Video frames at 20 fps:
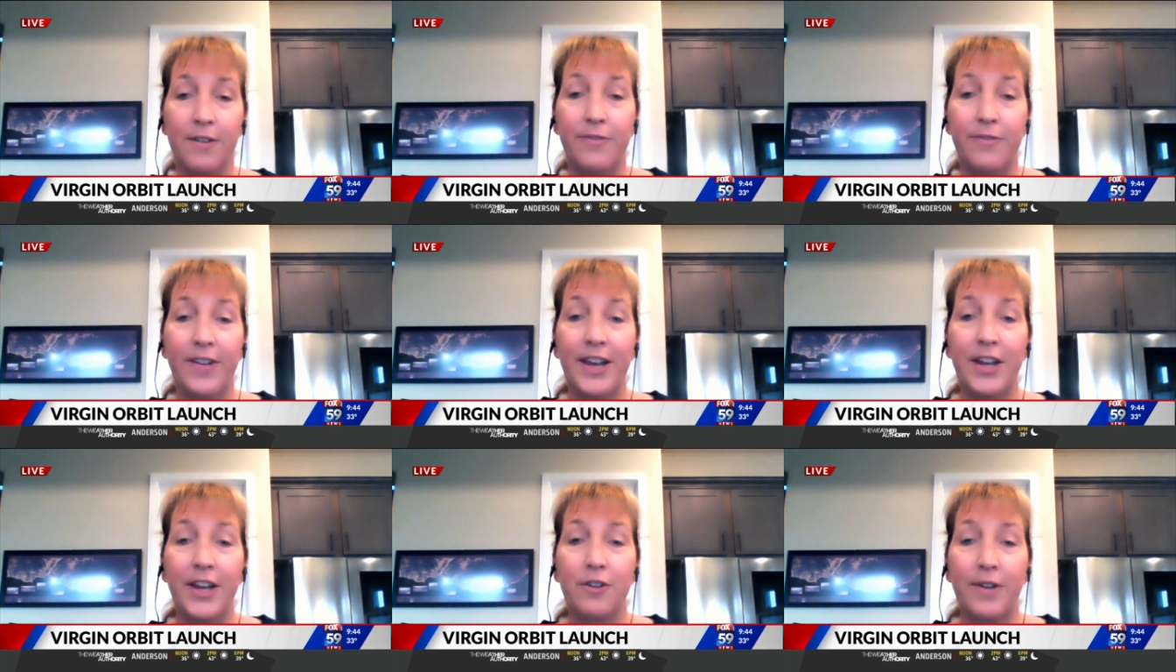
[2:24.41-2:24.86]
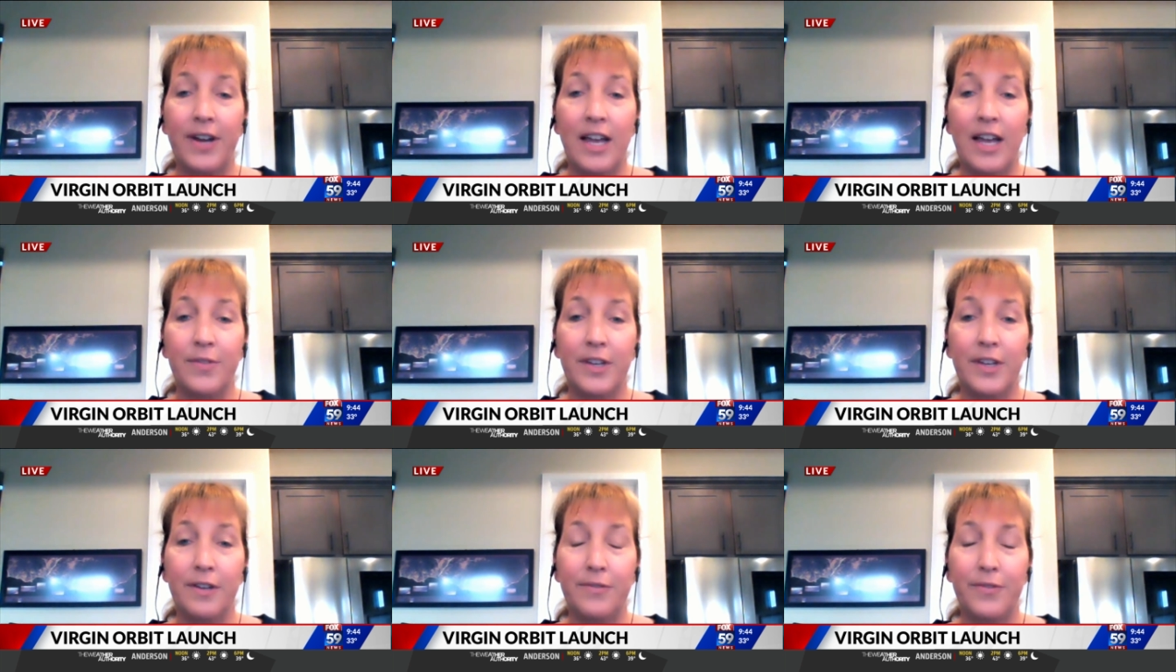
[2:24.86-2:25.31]
fight
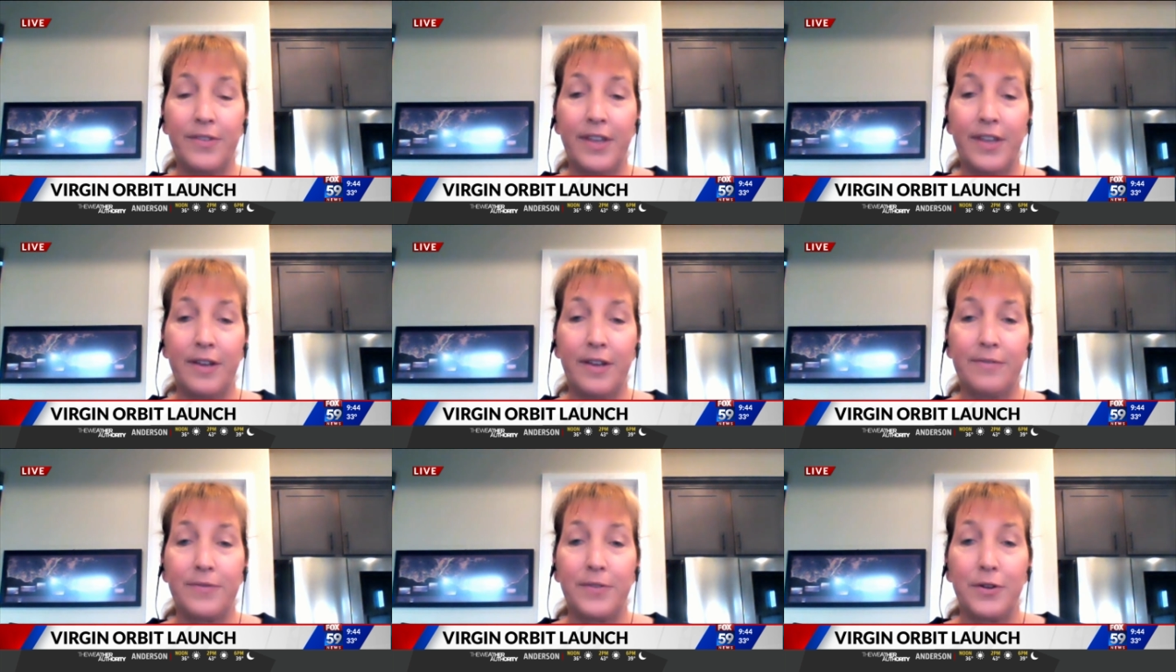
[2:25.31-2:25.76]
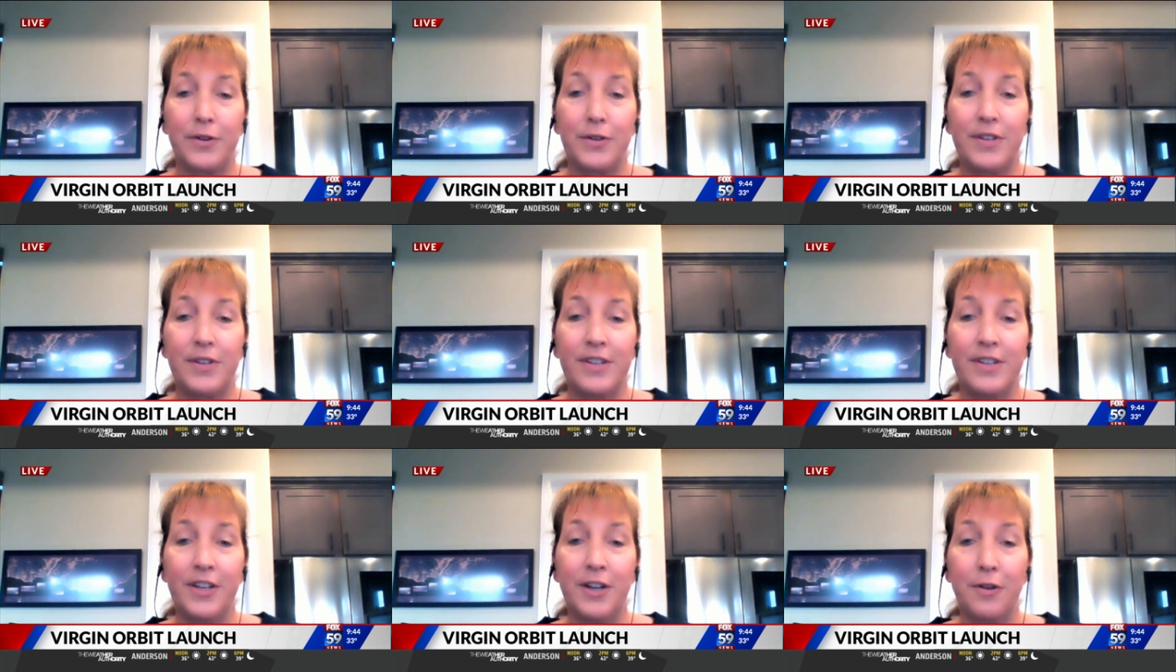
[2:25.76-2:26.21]
gravity for that
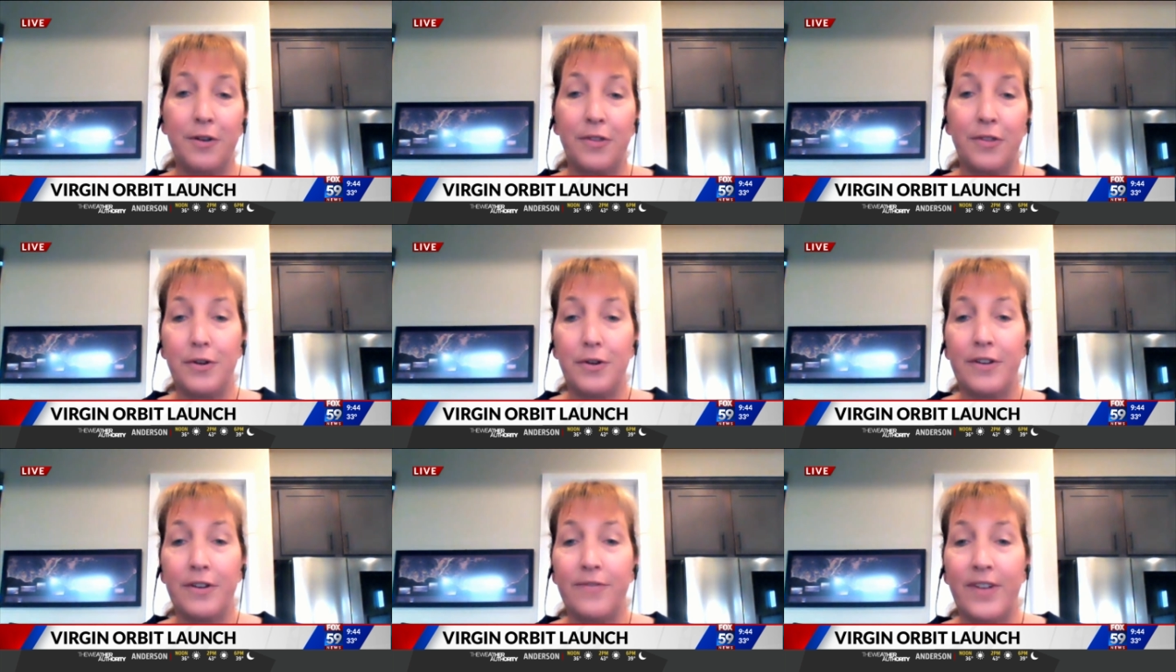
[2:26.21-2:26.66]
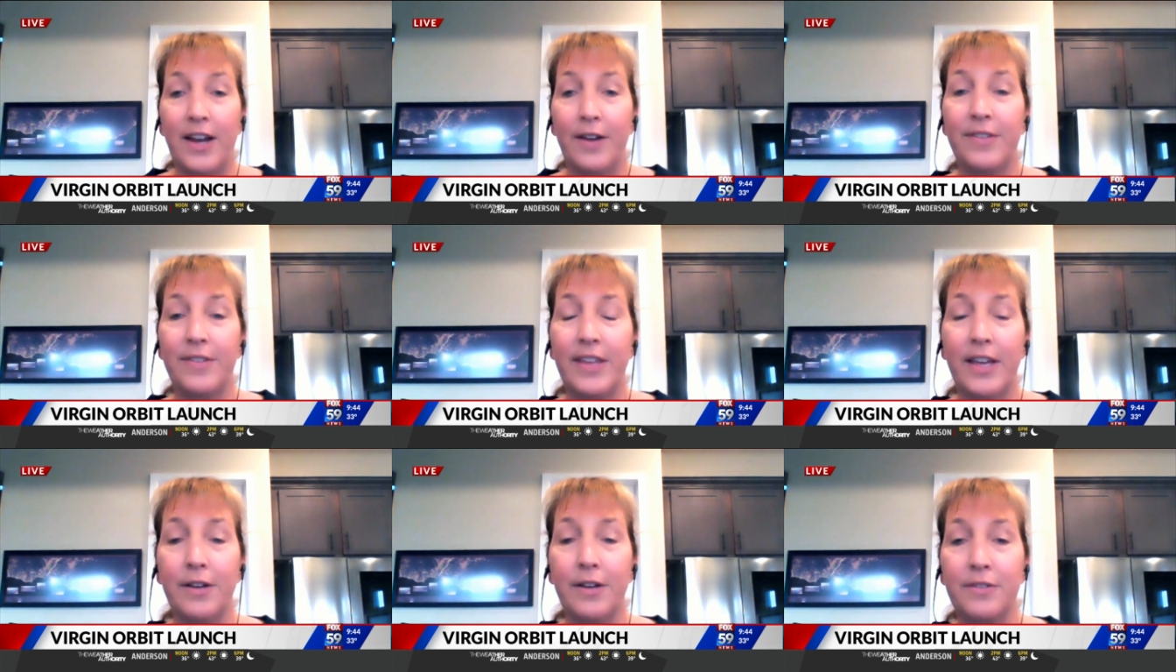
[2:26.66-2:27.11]
first, you know,
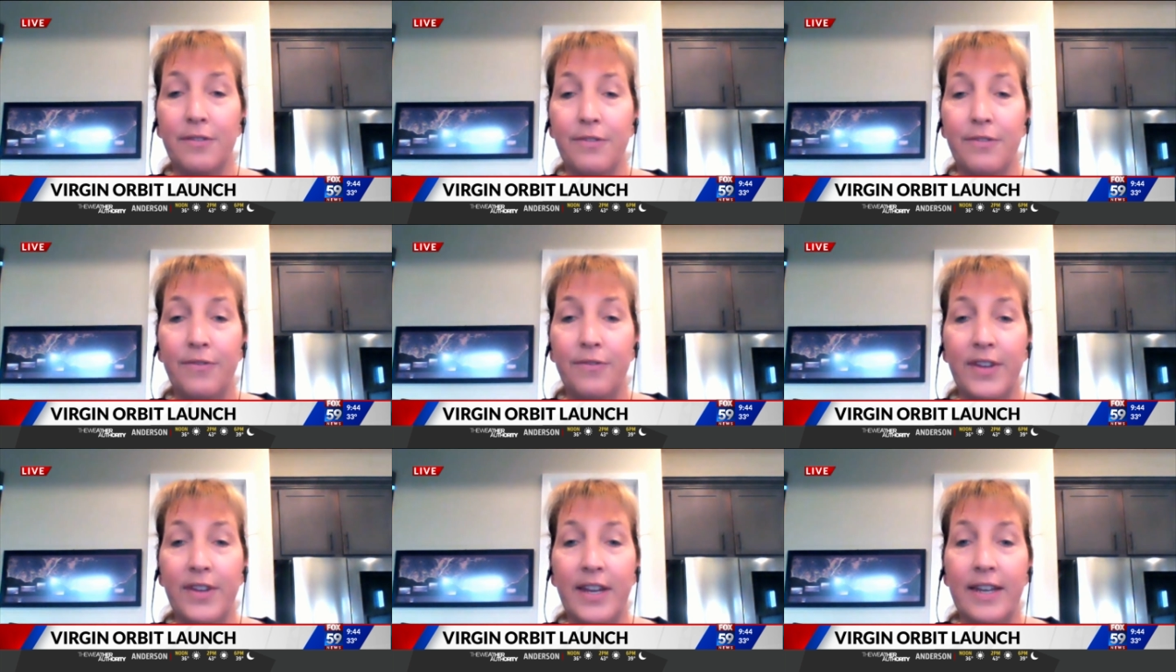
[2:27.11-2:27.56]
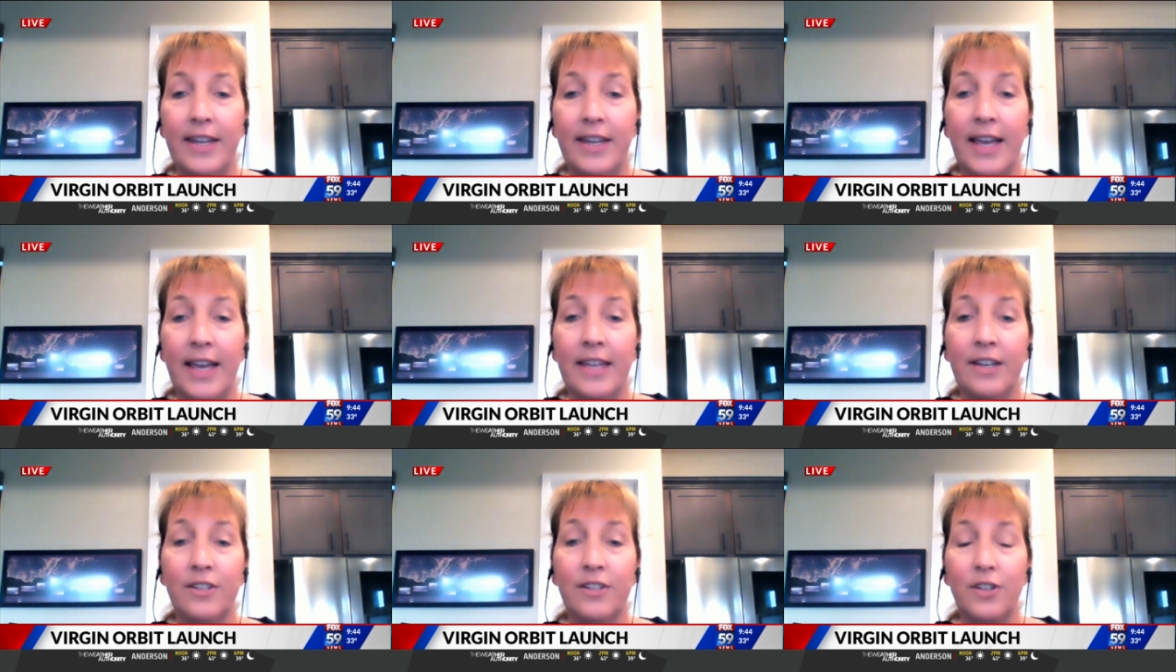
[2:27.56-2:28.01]
35,000 feet,
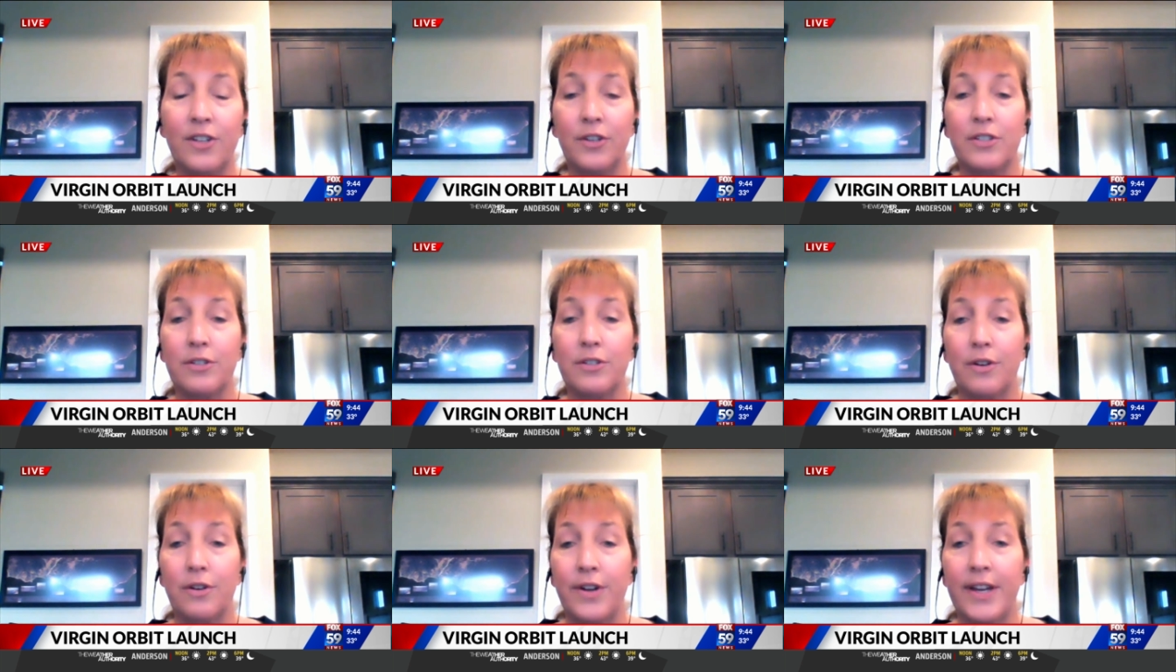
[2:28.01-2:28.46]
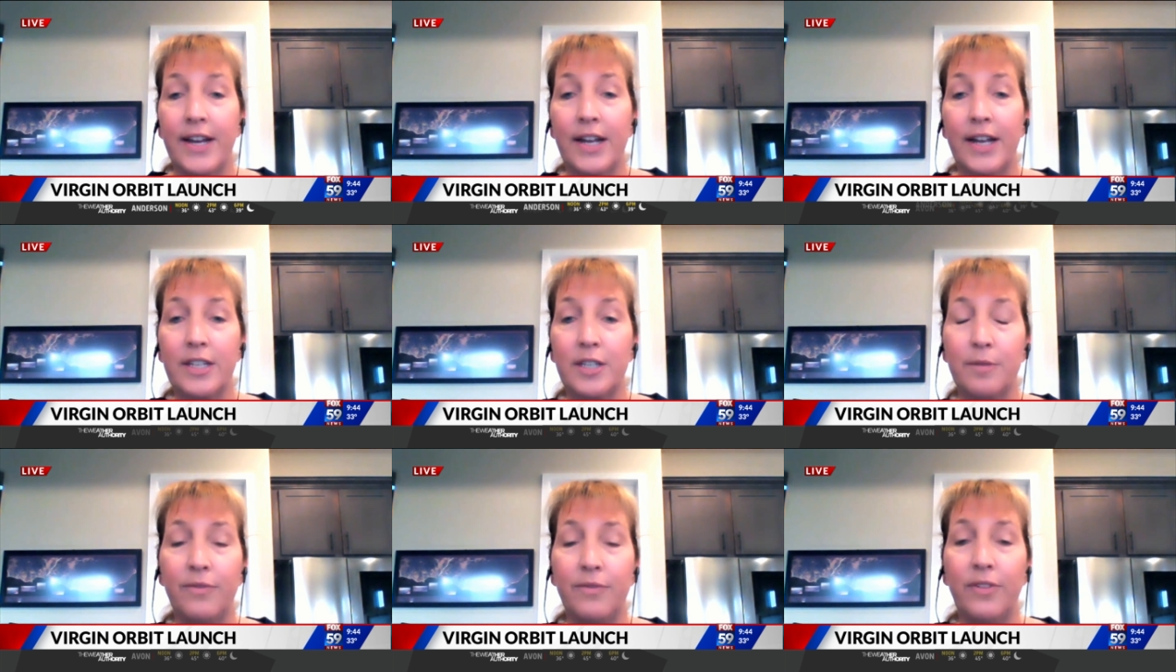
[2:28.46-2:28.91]
and it's also already got
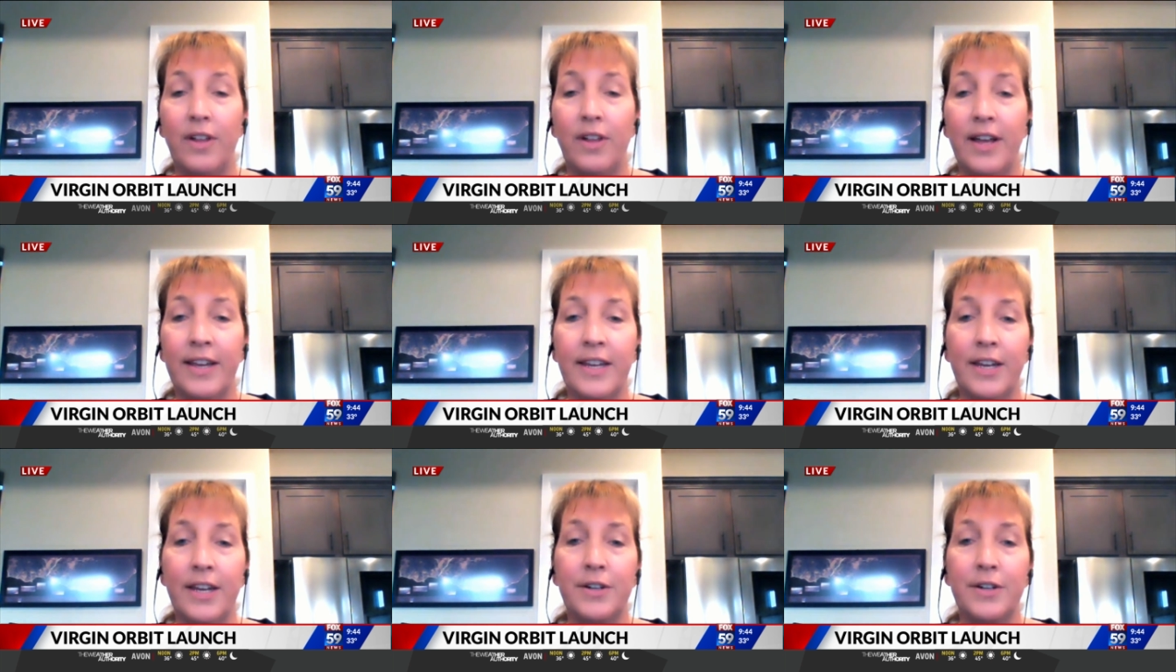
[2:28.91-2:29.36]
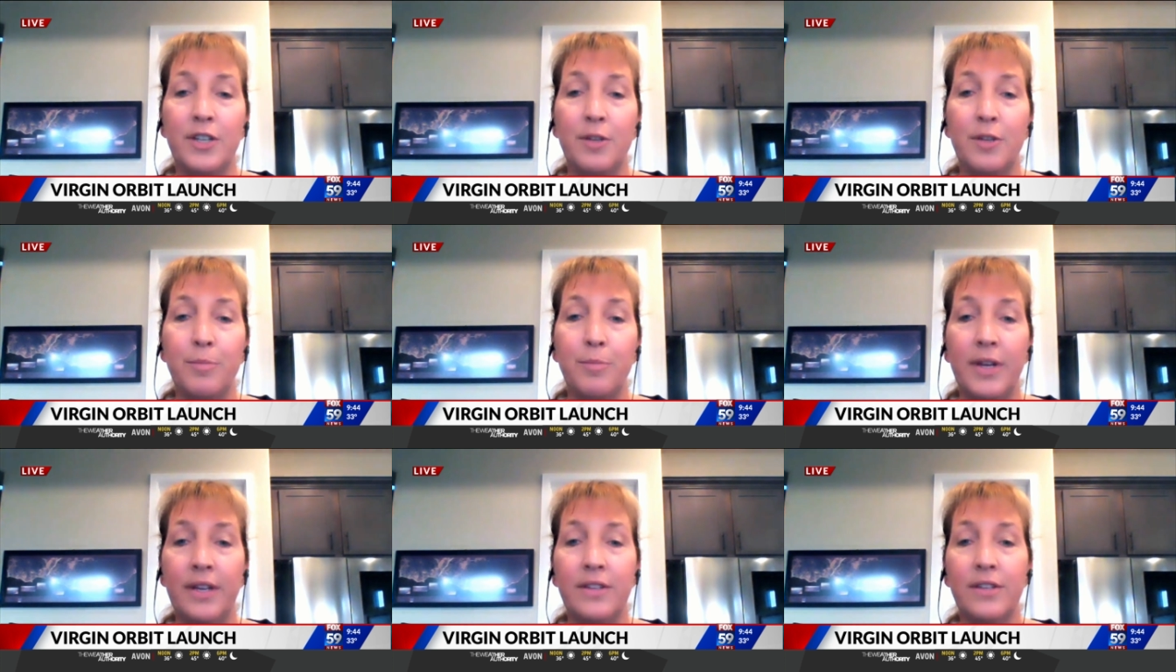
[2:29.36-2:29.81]
some flying
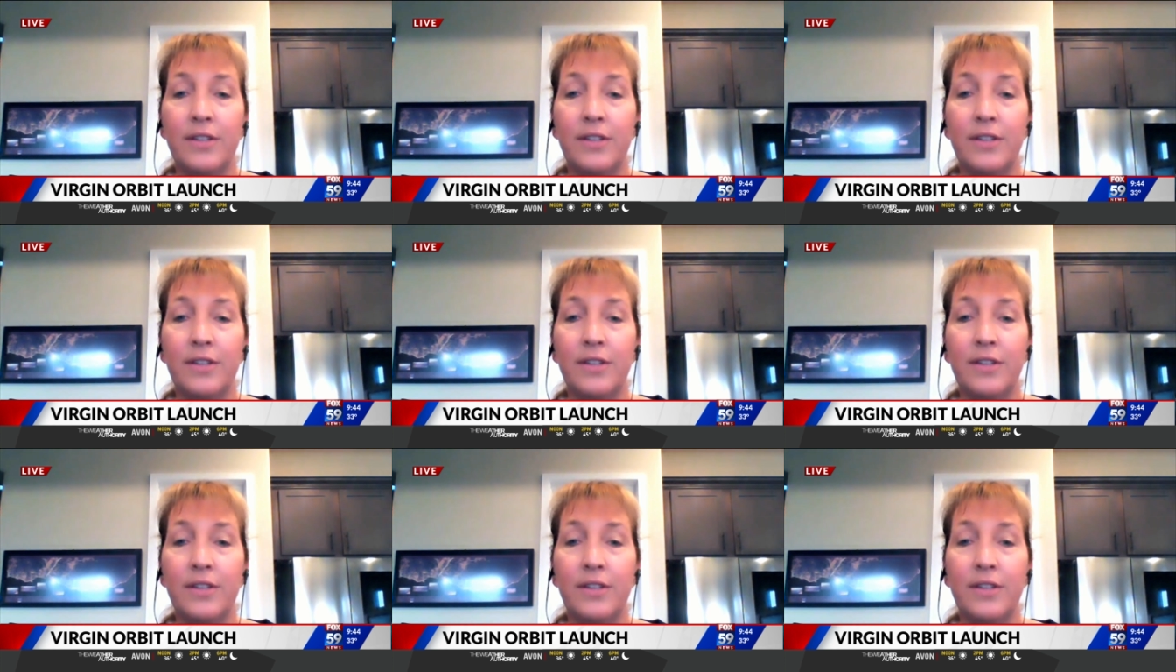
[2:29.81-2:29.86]
airspeed.